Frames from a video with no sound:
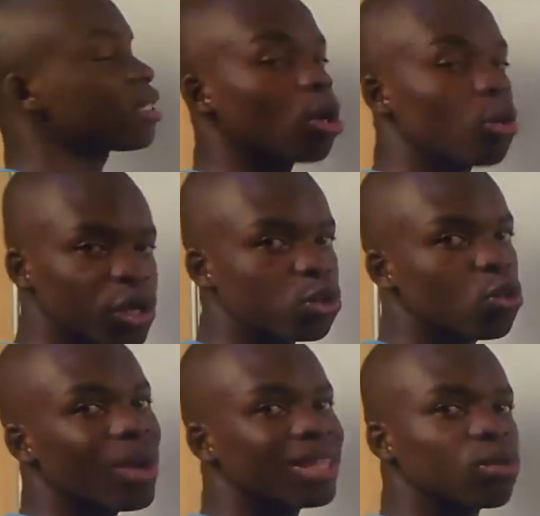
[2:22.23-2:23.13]
it's going
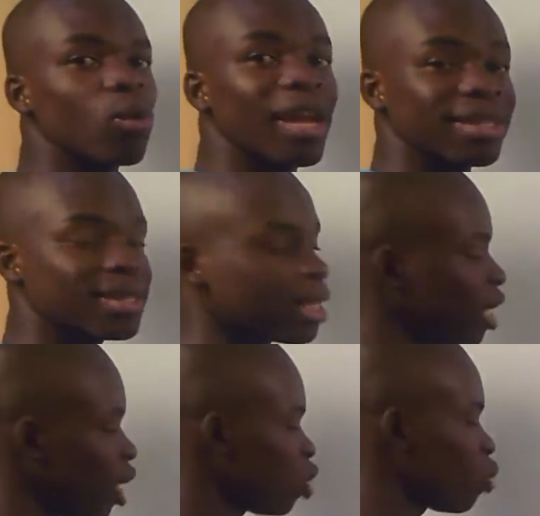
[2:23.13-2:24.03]
towards west,
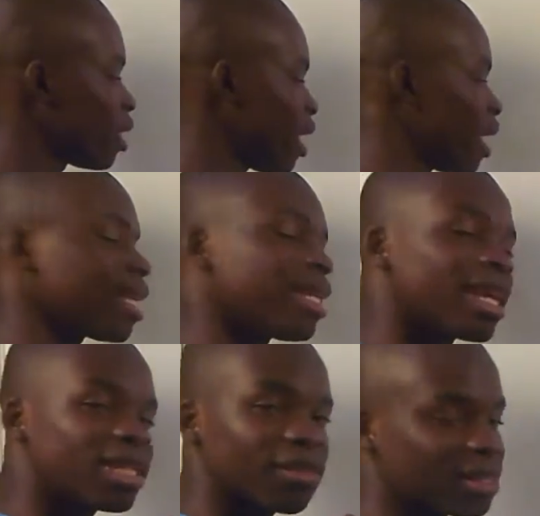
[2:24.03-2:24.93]
it will take the
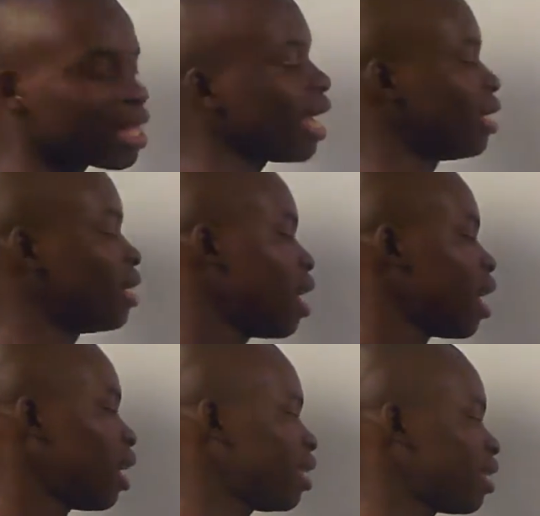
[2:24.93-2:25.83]
negative sign.
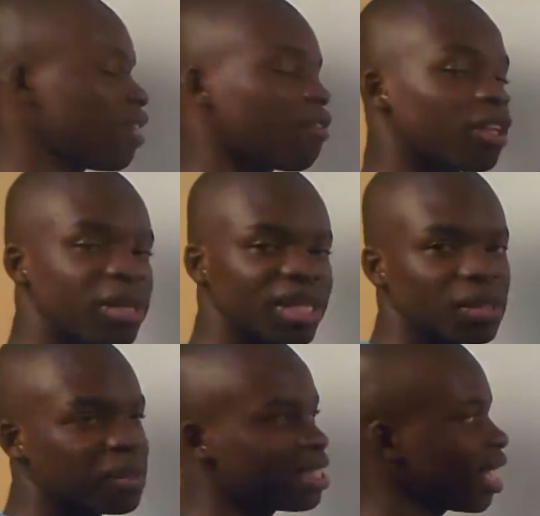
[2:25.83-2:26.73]
And the 7
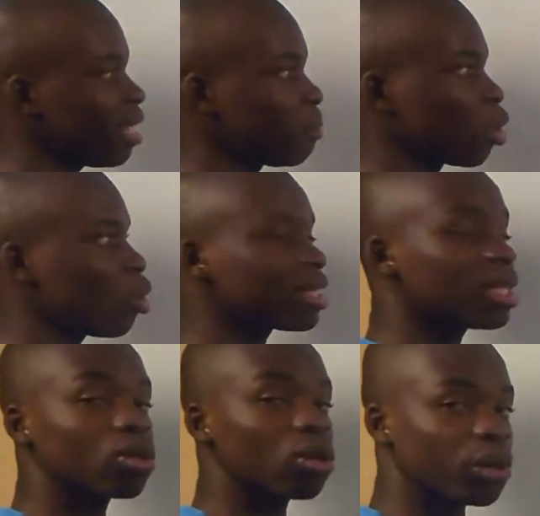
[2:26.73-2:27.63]
meters per second,
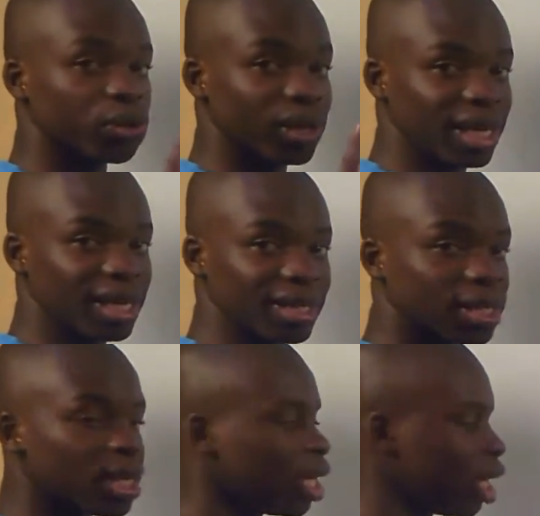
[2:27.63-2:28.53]
because it's going to the
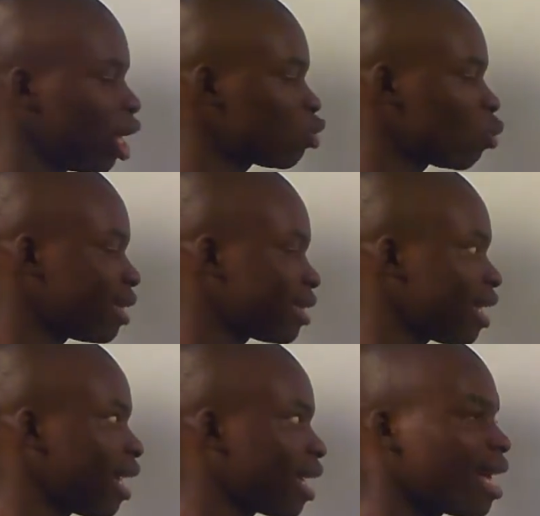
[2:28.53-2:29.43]
east, it will
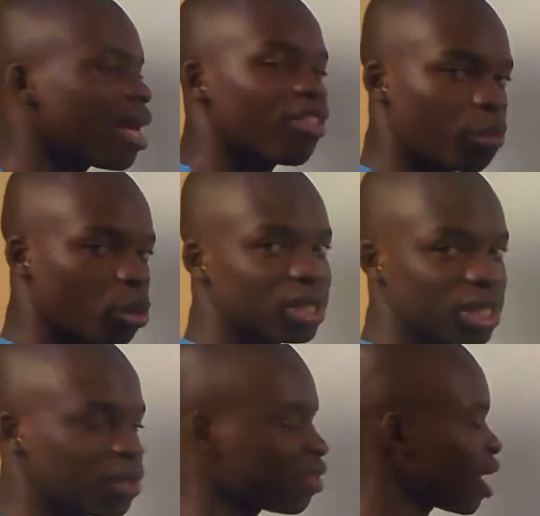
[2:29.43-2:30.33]
take the
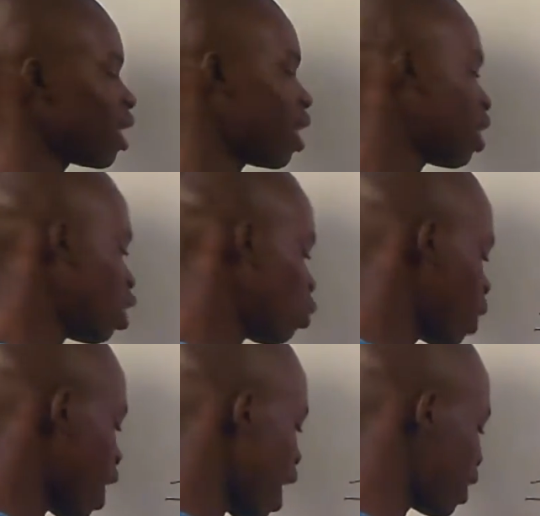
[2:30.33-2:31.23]
positive sign. And then
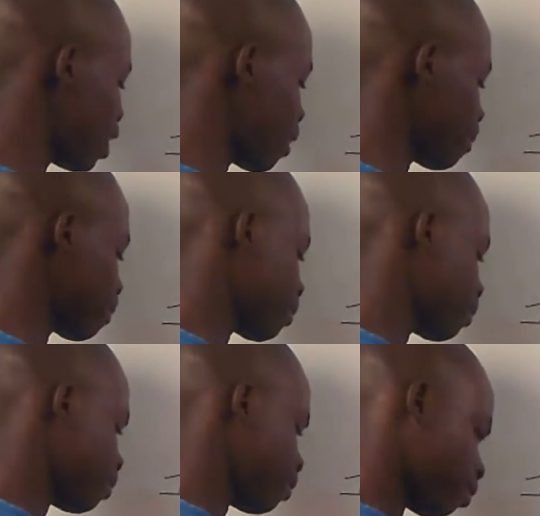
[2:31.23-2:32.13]
we add them.
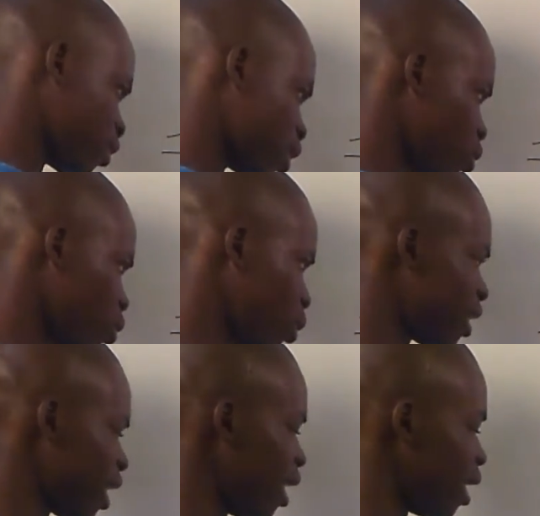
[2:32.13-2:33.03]
We will
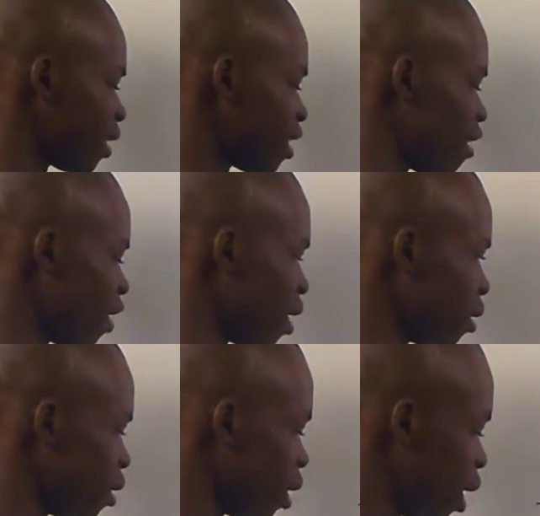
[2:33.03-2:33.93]
say
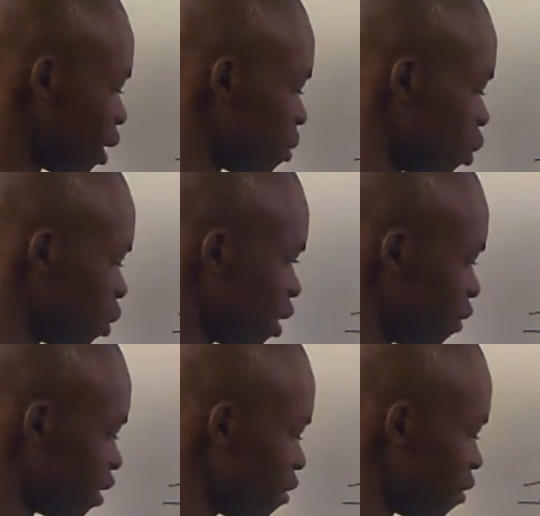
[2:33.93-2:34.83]
7, it's a
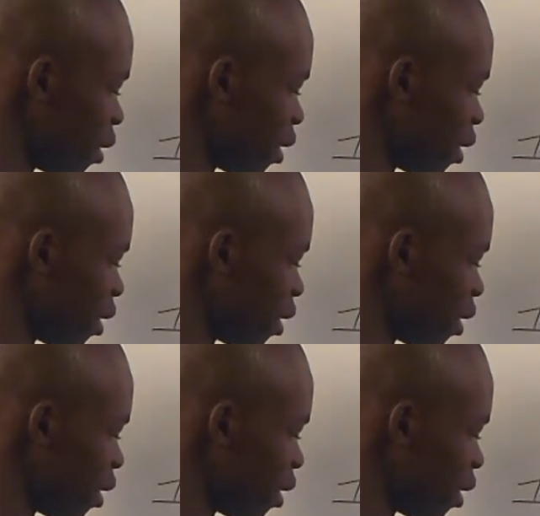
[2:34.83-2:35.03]
positive 7,